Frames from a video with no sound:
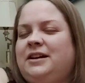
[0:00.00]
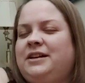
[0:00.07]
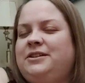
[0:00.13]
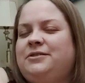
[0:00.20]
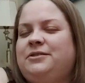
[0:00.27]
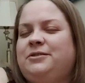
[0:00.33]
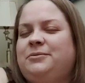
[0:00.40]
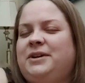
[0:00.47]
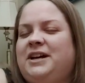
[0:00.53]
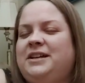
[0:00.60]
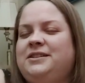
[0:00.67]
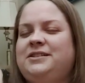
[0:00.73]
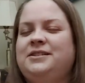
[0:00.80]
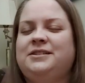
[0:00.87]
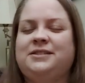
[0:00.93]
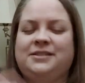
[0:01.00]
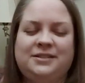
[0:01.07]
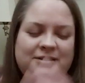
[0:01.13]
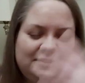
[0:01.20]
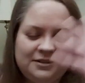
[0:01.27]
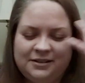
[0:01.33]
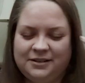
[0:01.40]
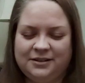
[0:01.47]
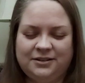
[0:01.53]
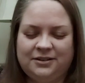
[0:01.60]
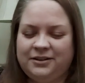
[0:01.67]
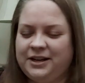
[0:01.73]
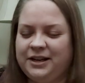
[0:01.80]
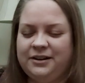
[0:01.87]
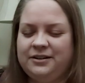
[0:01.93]
I don't know why. It's just
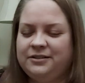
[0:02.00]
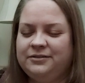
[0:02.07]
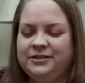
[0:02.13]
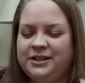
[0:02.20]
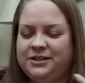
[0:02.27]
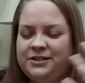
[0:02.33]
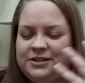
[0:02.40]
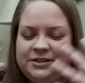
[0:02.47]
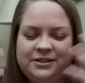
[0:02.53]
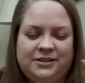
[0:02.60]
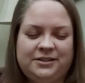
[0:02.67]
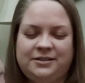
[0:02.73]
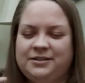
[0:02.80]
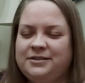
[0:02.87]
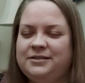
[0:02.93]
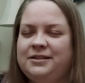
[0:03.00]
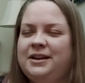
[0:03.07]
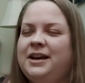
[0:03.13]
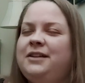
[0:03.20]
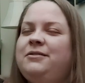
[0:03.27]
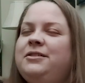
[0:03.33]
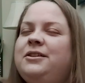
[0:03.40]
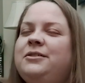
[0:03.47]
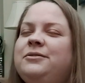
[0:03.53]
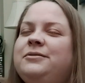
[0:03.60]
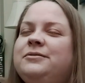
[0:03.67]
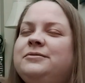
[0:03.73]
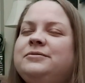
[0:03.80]
her hair is just, I don't know.